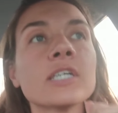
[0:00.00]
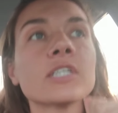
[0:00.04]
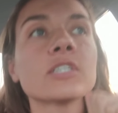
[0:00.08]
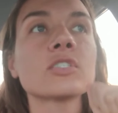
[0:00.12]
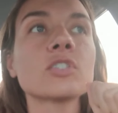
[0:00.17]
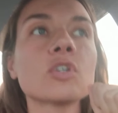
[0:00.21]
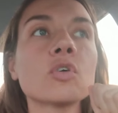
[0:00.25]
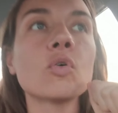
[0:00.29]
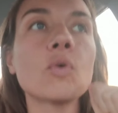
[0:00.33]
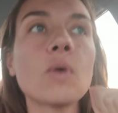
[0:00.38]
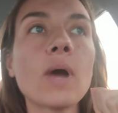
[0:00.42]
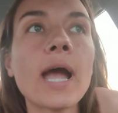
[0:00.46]

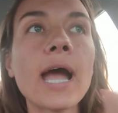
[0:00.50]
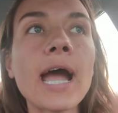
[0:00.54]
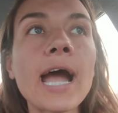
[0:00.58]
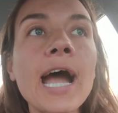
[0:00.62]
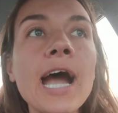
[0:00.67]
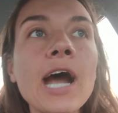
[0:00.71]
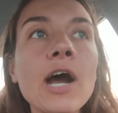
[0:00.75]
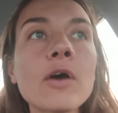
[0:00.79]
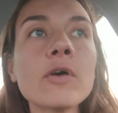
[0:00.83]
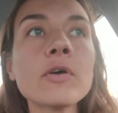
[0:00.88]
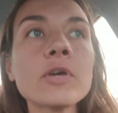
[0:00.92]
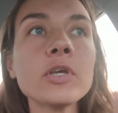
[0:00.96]
So
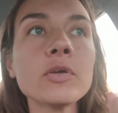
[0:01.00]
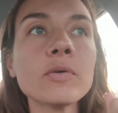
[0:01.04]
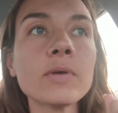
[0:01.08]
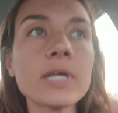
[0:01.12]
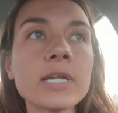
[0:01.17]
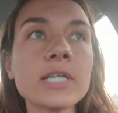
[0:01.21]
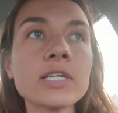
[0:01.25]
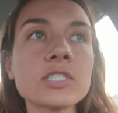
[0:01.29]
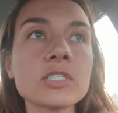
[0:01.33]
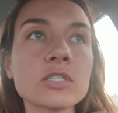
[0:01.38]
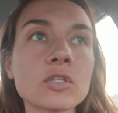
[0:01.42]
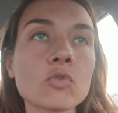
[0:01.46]
how you
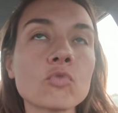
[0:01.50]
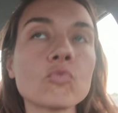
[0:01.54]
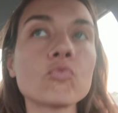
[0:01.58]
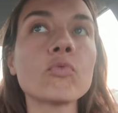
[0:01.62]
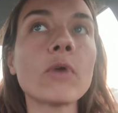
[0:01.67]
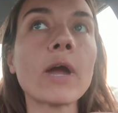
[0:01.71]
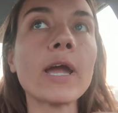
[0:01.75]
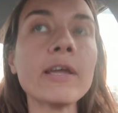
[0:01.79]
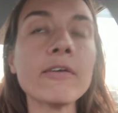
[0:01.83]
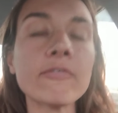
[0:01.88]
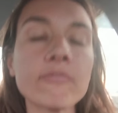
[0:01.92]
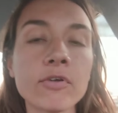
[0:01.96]
get into the
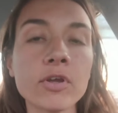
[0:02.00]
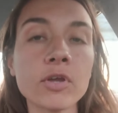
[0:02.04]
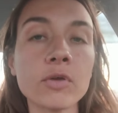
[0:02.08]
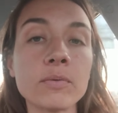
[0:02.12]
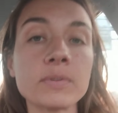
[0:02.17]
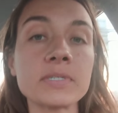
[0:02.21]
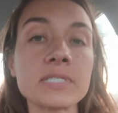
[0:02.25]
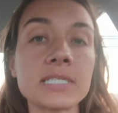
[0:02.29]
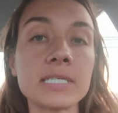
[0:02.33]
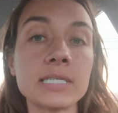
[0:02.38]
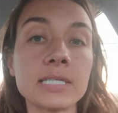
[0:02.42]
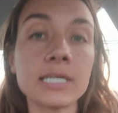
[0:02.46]
right
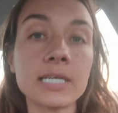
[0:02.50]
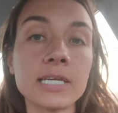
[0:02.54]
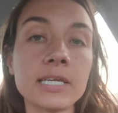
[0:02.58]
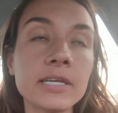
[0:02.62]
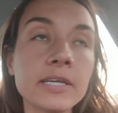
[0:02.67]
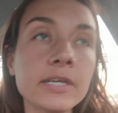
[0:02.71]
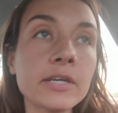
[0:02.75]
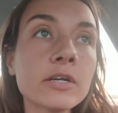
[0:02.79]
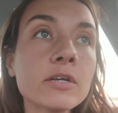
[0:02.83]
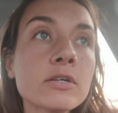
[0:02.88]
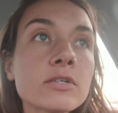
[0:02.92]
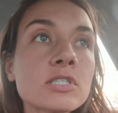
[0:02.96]
frequency to
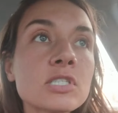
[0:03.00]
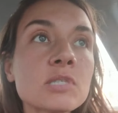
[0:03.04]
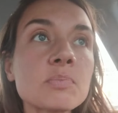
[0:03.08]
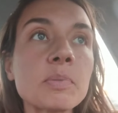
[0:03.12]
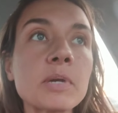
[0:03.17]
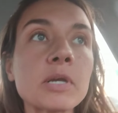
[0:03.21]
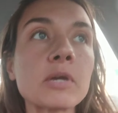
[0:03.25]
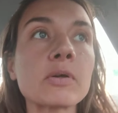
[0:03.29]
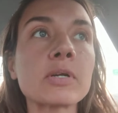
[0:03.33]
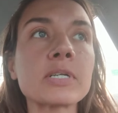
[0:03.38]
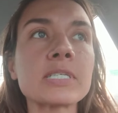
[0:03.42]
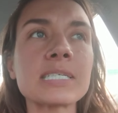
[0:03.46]
hear
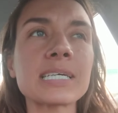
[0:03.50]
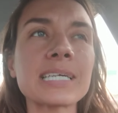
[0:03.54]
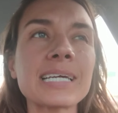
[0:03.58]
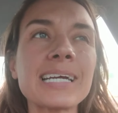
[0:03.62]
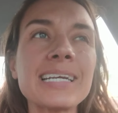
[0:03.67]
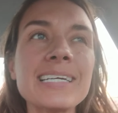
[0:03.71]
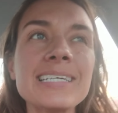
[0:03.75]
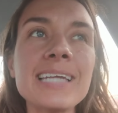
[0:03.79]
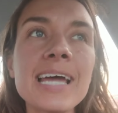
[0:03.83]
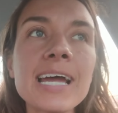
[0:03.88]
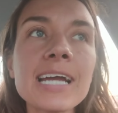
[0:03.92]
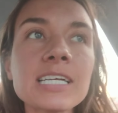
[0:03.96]
spirit, to
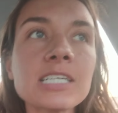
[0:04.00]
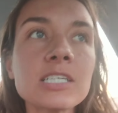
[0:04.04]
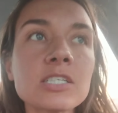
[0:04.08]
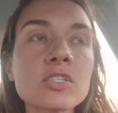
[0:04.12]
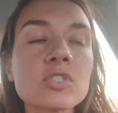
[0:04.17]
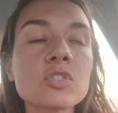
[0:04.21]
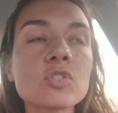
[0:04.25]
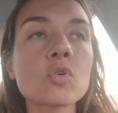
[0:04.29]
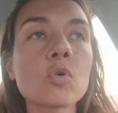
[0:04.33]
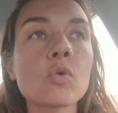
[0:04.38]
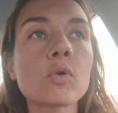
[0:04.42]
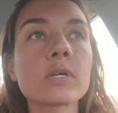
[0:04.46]
connect to
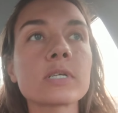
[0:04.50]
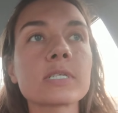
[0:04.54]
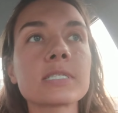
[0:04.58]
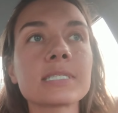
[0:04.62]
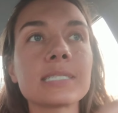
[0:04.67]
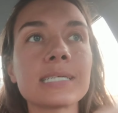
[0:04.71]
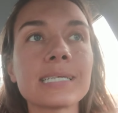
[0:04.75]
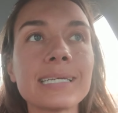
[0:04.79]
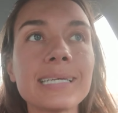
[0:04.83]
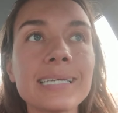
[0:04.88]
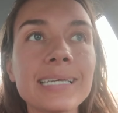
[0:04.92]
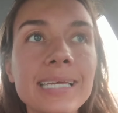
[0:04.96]
source,
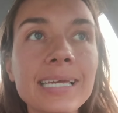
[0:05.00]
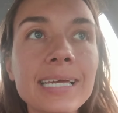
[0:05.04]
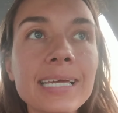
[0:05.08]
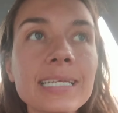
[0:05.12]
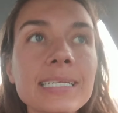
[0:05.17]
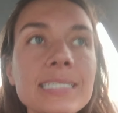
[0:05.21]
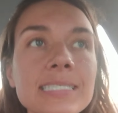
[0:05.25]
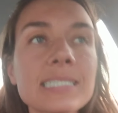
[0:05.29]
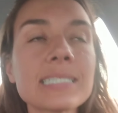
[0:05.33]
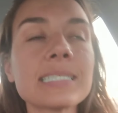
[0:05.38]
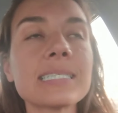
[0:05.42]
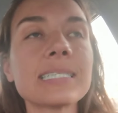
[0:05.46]
to
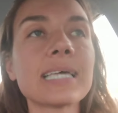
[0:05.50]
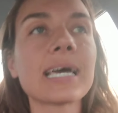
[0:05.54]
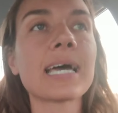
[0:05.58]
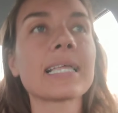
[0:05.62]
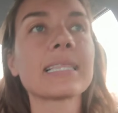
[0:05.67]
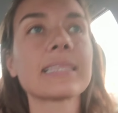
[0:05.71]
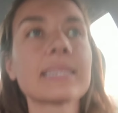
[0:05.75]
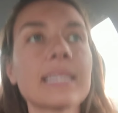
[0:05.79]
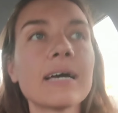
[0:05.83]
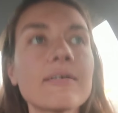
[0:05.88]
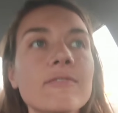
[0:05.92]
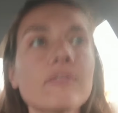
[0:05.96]
get to
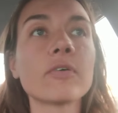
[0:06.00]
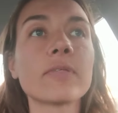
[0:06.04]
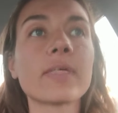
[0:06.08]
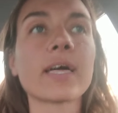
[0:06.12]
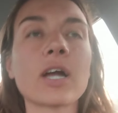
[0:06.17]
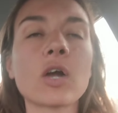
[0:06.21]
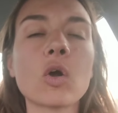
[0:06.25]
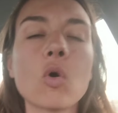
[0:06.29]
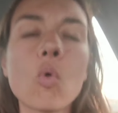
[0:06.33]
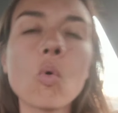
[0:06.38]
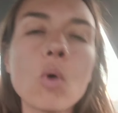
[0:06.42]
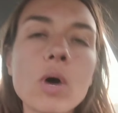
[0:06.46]
that level,
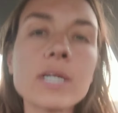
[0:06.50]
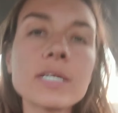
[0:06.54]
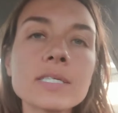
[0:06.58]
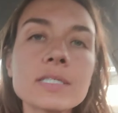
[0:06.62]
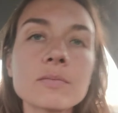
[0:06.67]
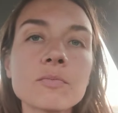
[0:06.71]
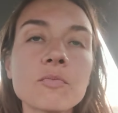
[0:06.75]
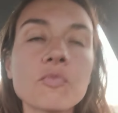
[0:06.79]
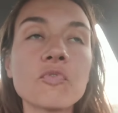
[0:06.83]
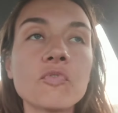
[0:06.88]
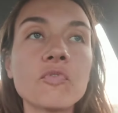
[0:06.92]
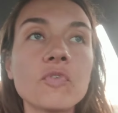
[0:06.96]
that
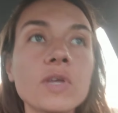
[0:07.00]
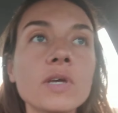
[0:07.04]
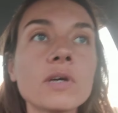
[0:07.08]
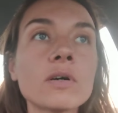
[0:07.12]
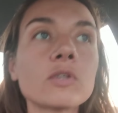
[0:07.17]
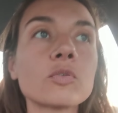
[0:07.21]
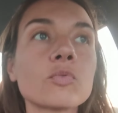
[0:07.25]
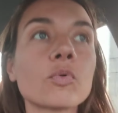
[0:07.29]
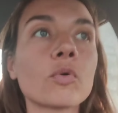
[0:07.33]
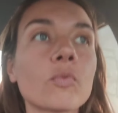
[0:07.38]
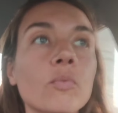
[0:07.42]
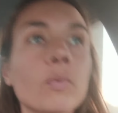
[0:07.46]
quantum
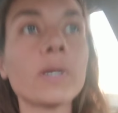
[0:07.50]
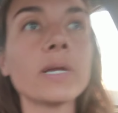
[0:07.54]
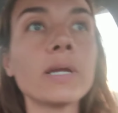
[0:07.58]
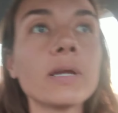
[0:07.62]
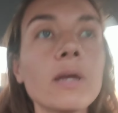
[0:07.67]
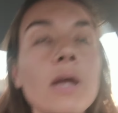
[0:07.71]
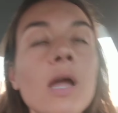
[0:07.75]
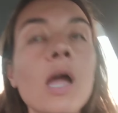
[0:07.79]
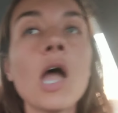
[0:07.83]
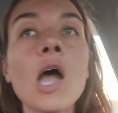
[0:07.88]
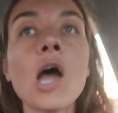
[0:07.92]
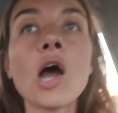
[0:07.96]
field where we
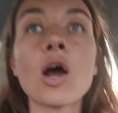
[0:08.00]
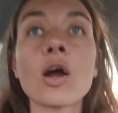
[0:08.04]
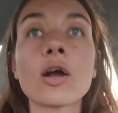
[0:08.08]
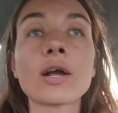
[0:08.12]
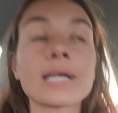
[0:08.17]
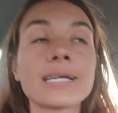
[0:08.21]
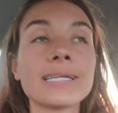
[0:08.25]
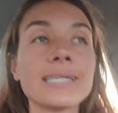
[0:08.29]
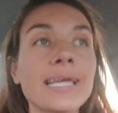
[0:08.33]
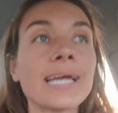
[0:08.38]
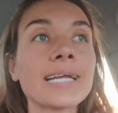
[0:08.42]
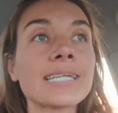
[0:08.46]
are
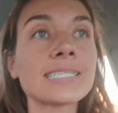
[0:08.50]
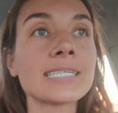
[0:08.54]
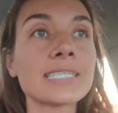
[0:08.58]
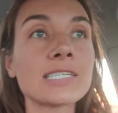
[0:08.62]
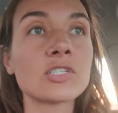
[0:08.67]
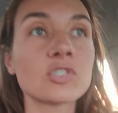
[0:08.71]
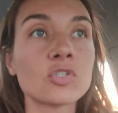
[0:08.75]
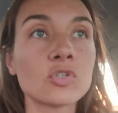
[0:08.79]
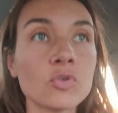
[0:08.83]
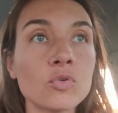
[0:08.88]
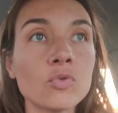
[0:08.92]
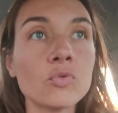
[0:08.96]

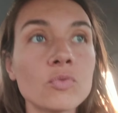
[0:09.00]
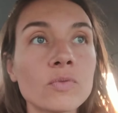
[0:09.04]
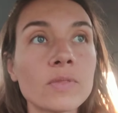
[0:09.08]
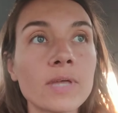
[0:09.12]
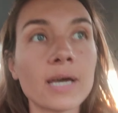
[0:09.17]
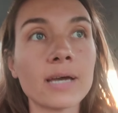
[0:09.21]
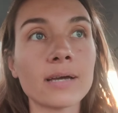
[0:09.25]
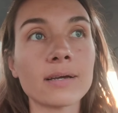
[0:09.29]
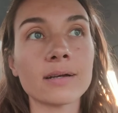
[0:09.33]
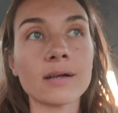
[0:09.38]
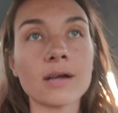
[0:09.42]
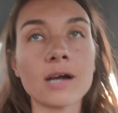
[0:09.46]
connected to
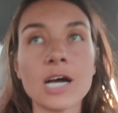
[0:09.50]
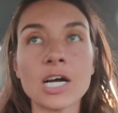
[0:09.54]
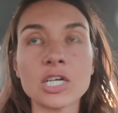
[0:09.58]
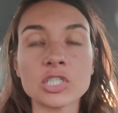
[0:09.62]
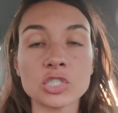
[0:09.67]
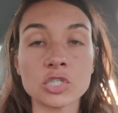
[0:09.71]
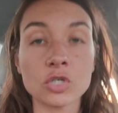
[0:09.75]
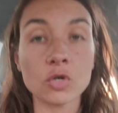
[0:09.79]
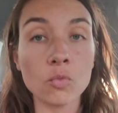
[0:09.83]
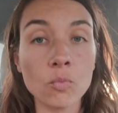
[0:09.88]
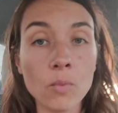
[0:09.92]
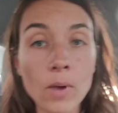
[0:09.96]
that
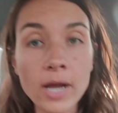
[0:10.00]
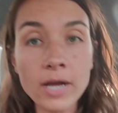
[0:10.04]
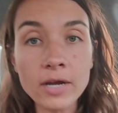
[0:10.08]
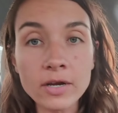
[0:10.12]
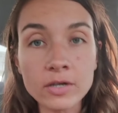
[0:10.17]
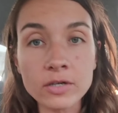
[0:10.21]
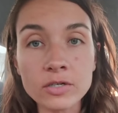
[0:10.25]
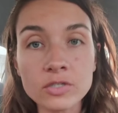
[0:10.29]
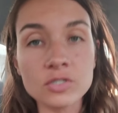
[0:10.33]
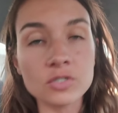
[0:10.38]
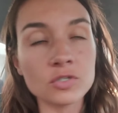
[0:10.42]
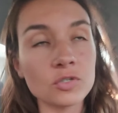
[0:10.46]
Akashic
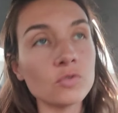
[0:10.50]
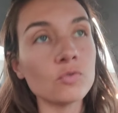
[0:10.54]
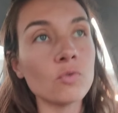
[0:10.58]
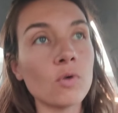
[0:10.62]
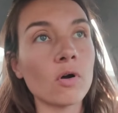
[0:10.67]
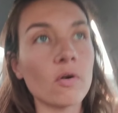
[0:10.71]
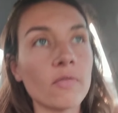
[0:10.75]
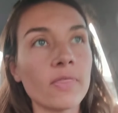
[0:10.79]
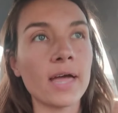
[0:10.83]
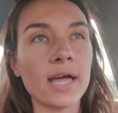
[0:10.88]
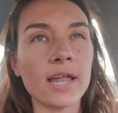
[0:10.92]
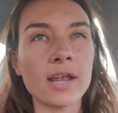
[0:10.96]
record, to
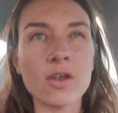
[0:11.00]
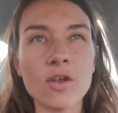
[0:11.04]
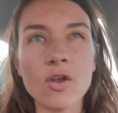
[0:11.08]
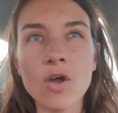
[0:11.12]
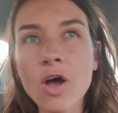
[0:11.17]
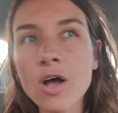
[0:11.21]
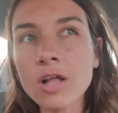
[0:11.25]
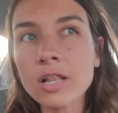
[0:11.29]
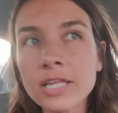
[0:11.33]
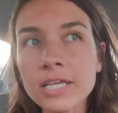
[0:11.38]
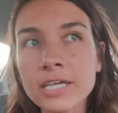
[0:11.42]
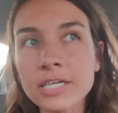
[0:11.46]
all that
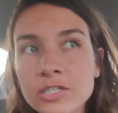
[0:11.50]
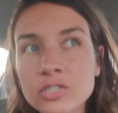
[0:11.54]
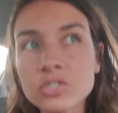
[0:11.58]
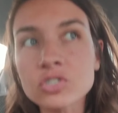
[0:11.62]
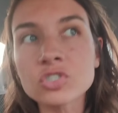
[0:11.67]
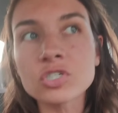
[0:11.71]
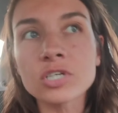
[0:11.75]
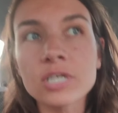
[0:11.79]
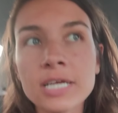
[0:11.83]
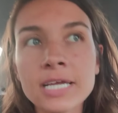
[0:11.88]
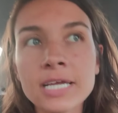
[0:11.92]
knowledge